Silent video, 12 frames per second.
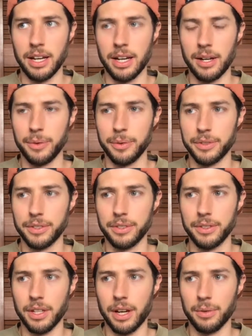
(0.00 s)
I was
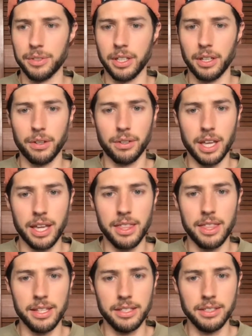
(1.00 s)
like, okay,
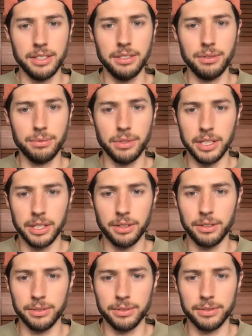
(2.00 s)
this is
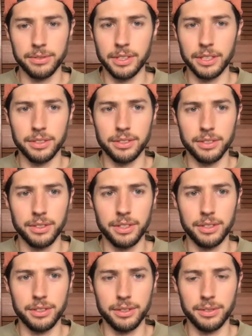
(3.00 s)
real.
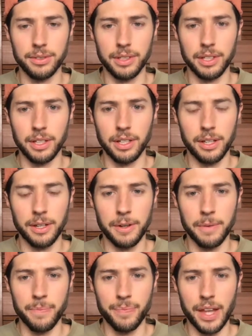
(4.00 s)
There's
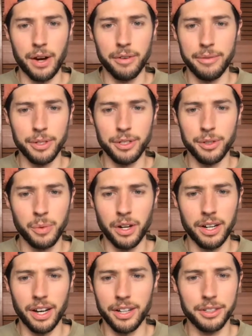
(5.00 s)
however you
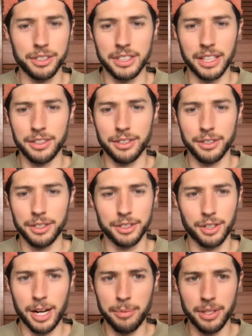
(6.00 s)
want to understand it or
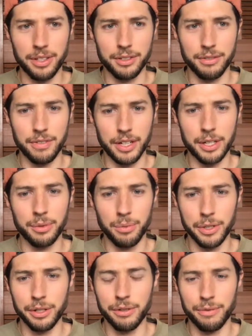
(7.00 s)
describe it, there's very
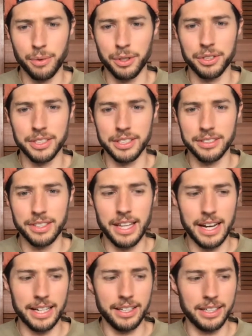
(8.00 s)
real forces
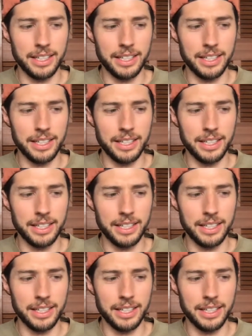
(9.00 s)
that